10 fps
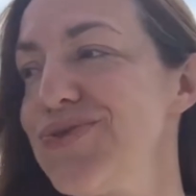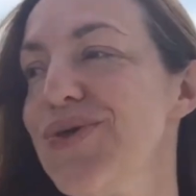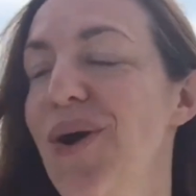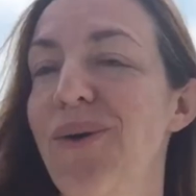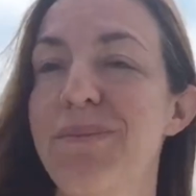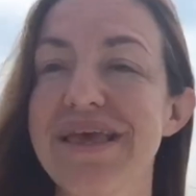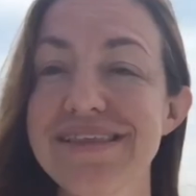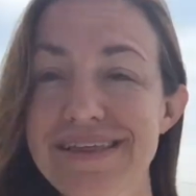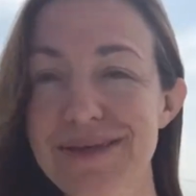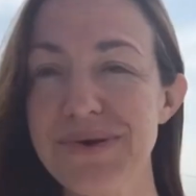So
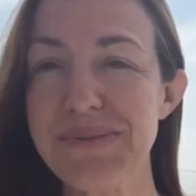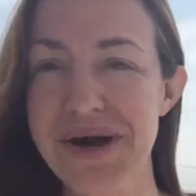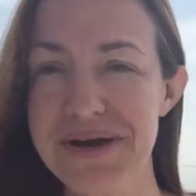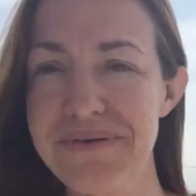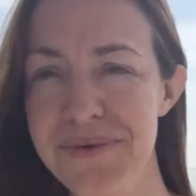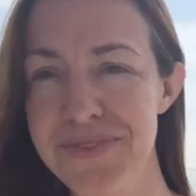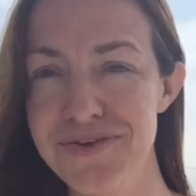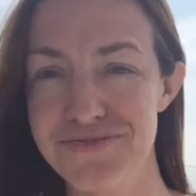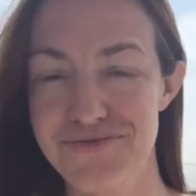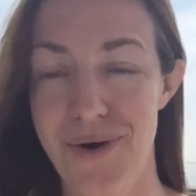basically you can walk around with
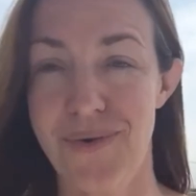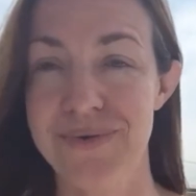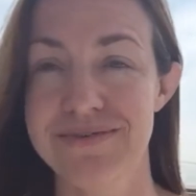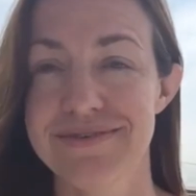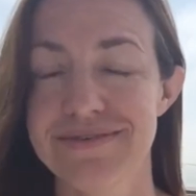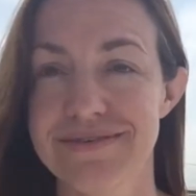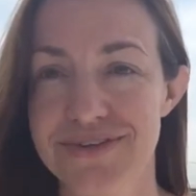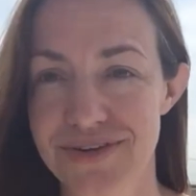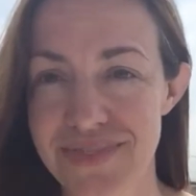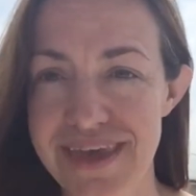your phone,
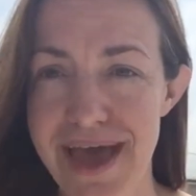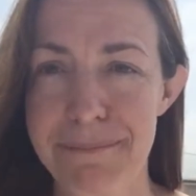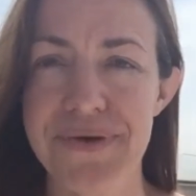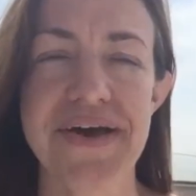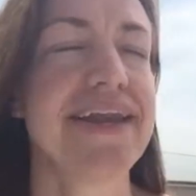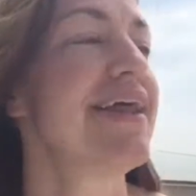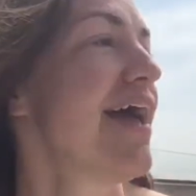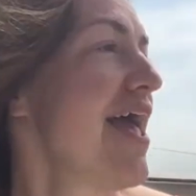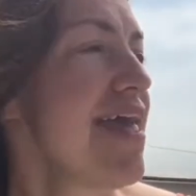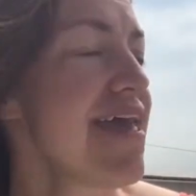turn the app on,
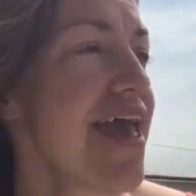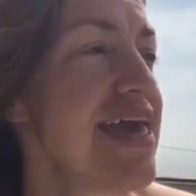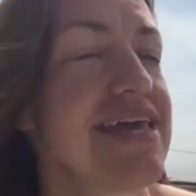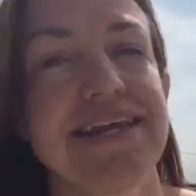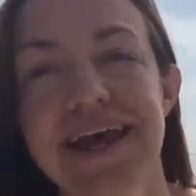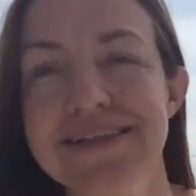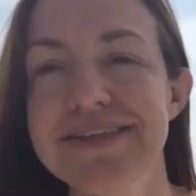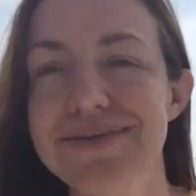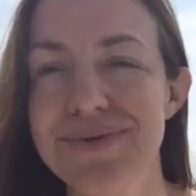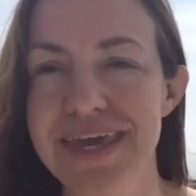and it has a
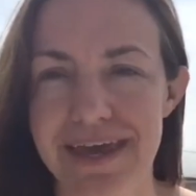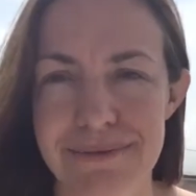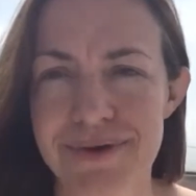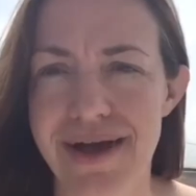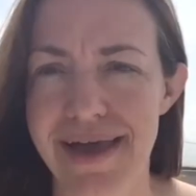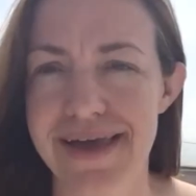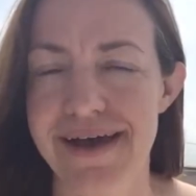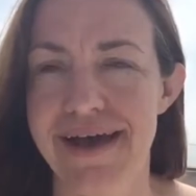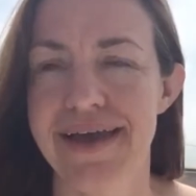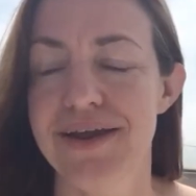little camera
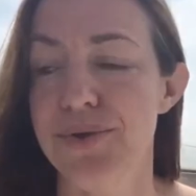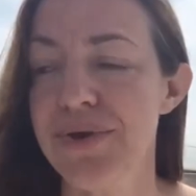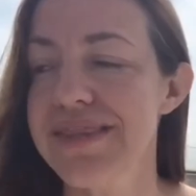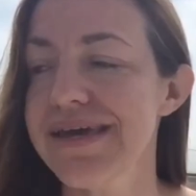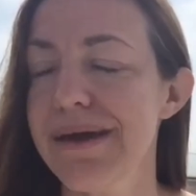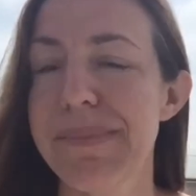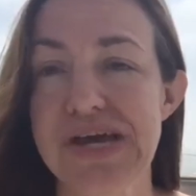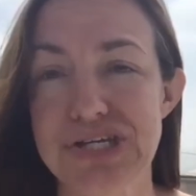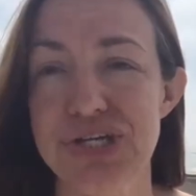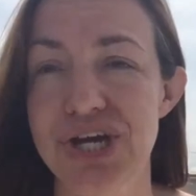icon, and you can take a
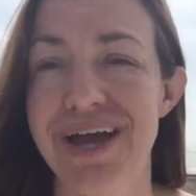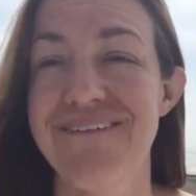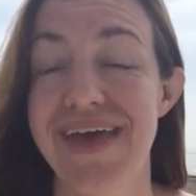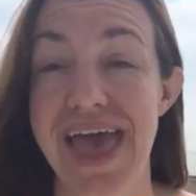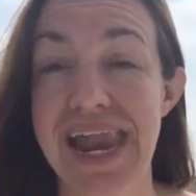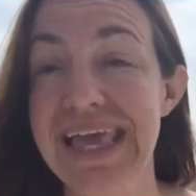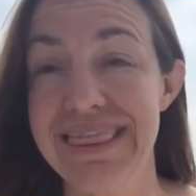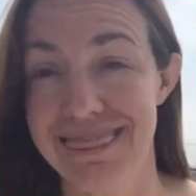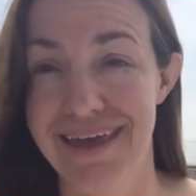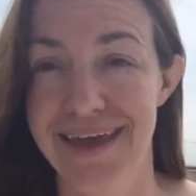picture of
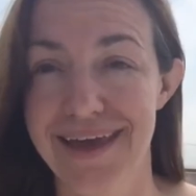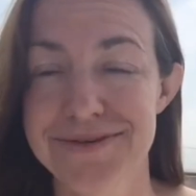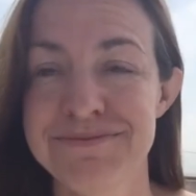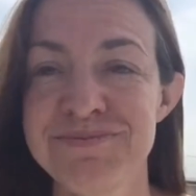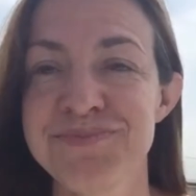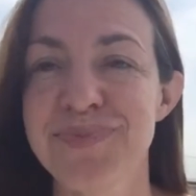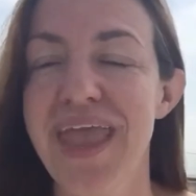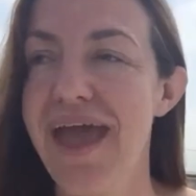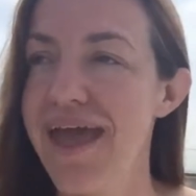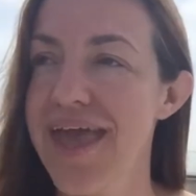anything
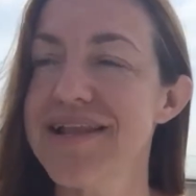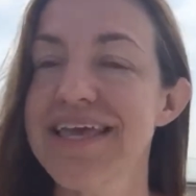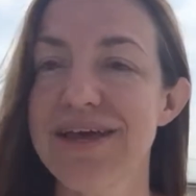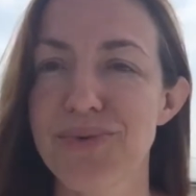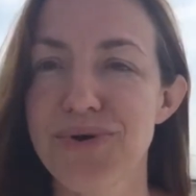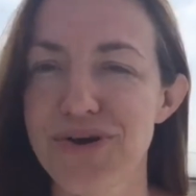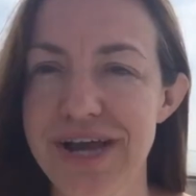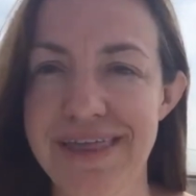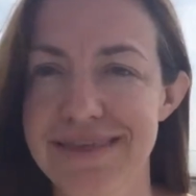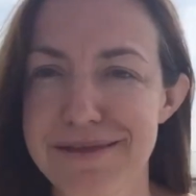and it will
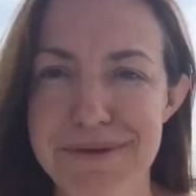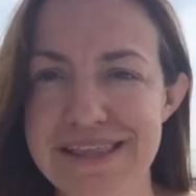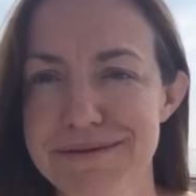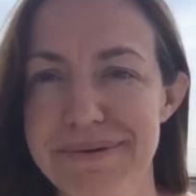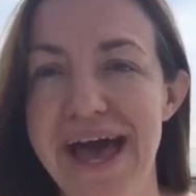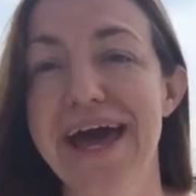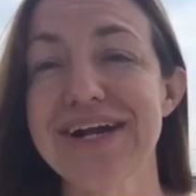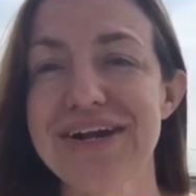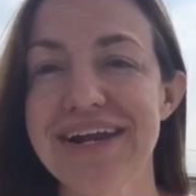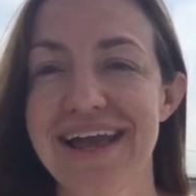create this amazing
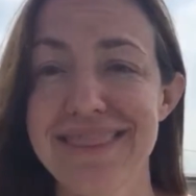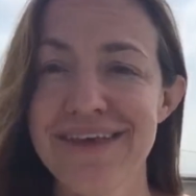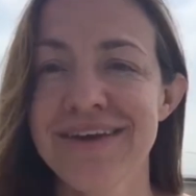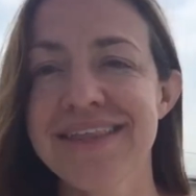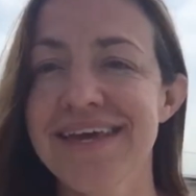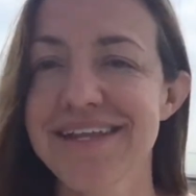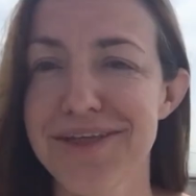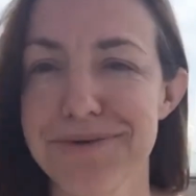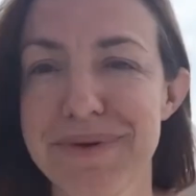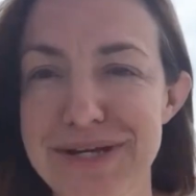pattern. And then you can take
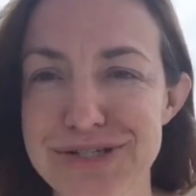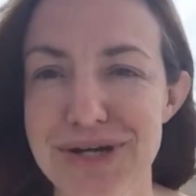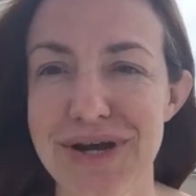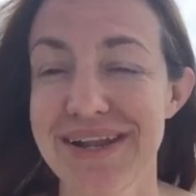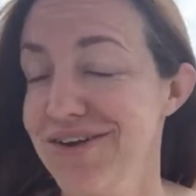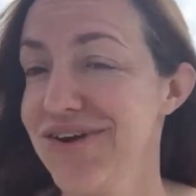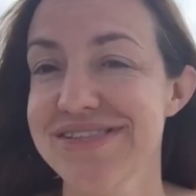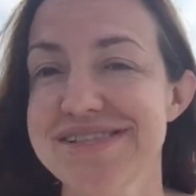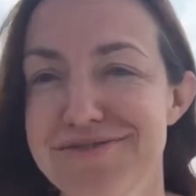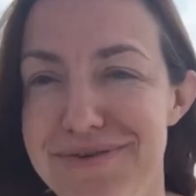another picture and it creates
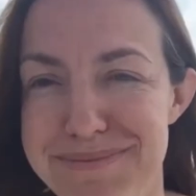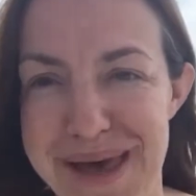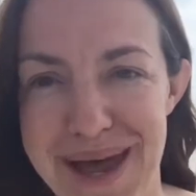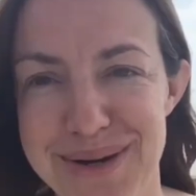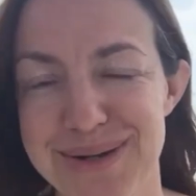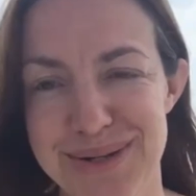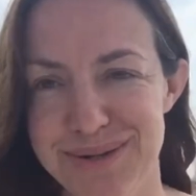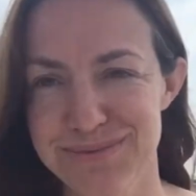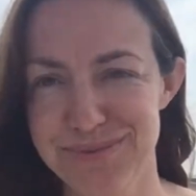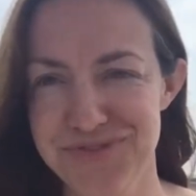a different pattern. You
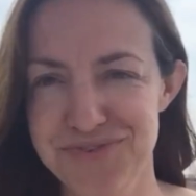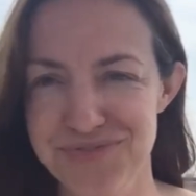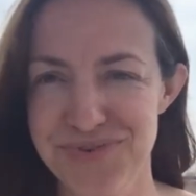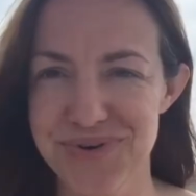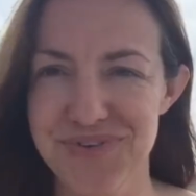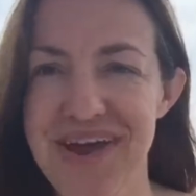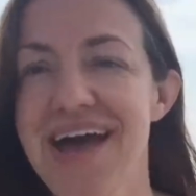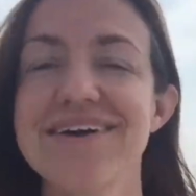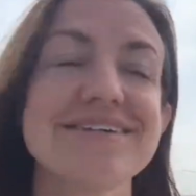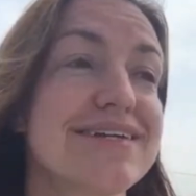can move your phone
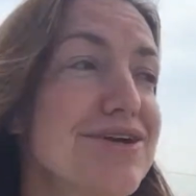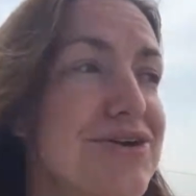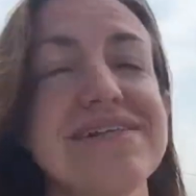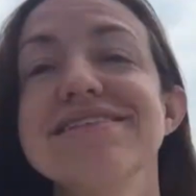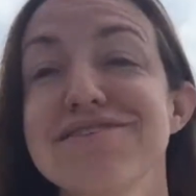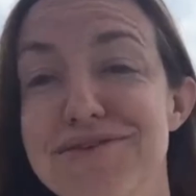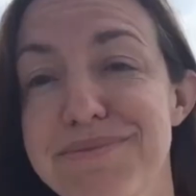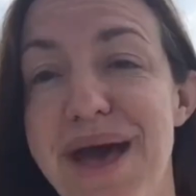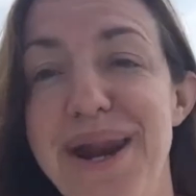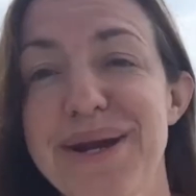around and it creates a different
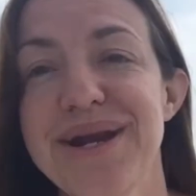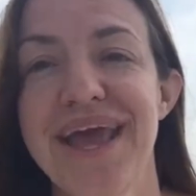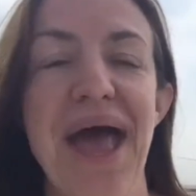pattern.